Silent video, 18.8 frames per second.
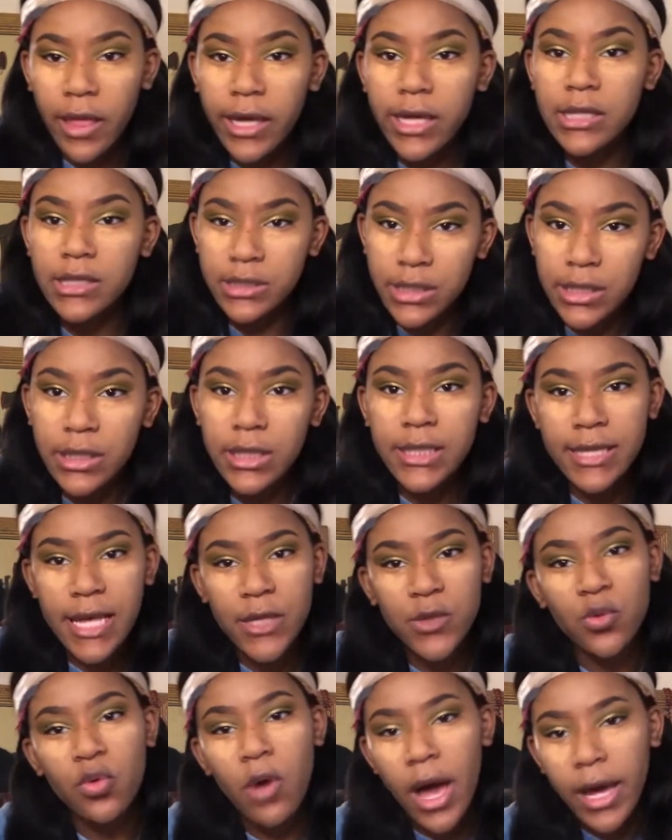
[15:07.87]
like a G because that's
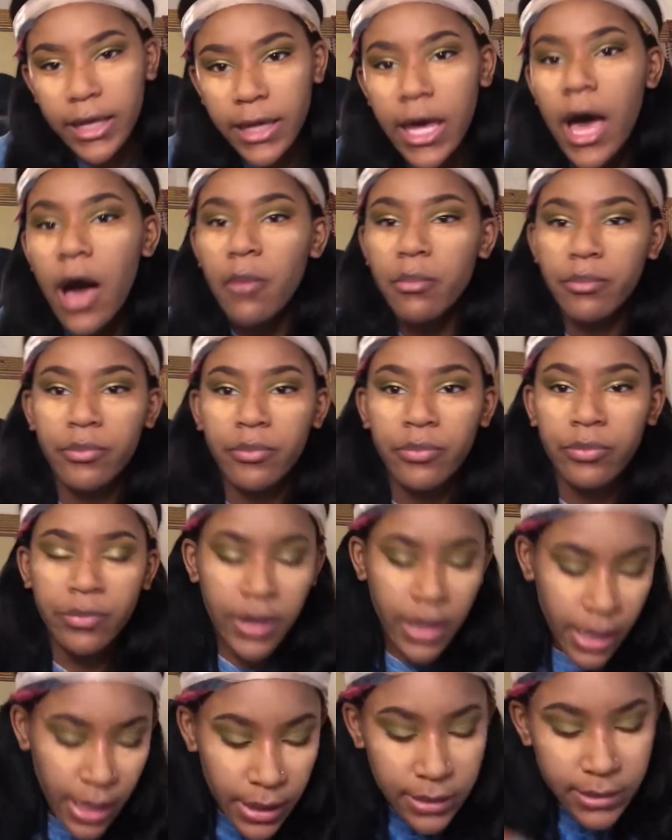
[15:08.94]
who I am.
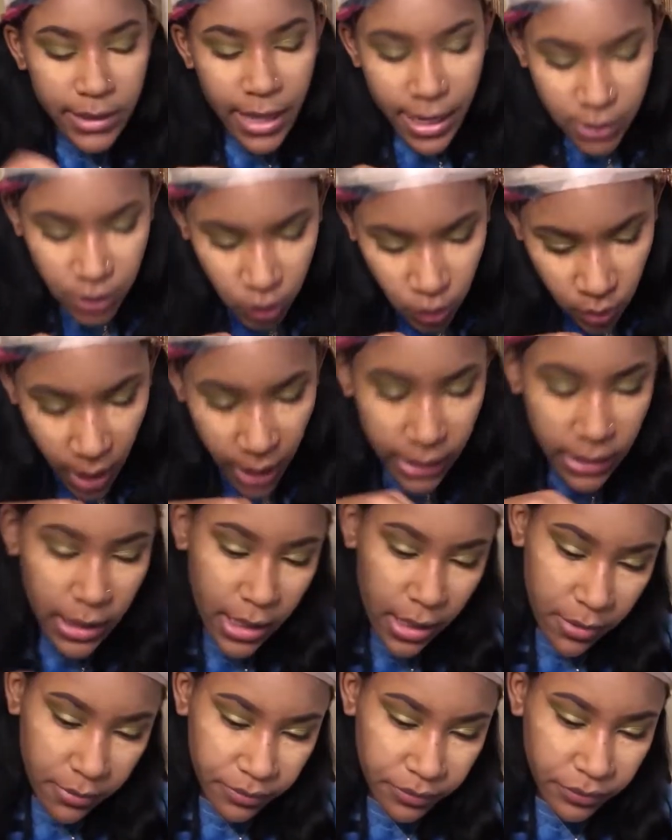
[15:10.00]
That's who I am.